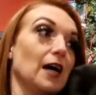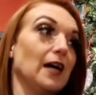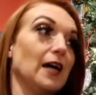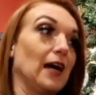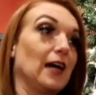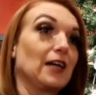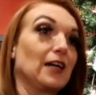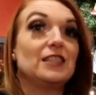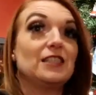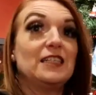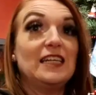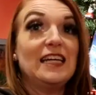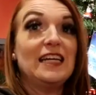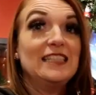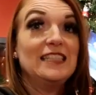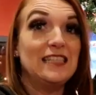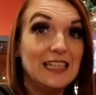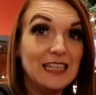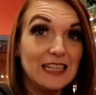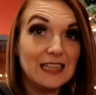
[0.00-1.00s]
I actually
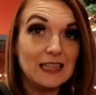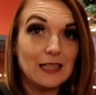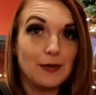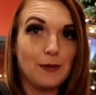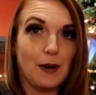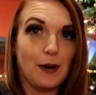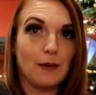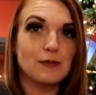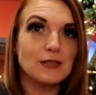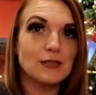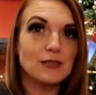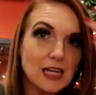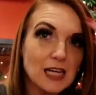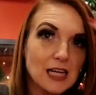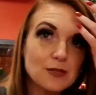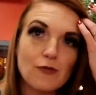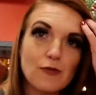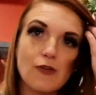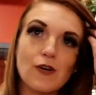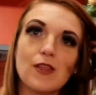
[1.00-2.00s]
need them. I'm
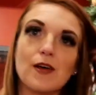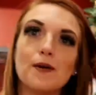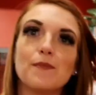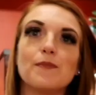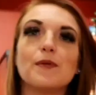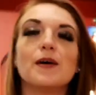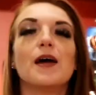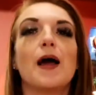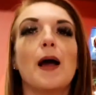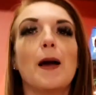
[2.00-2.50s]
desperate for them.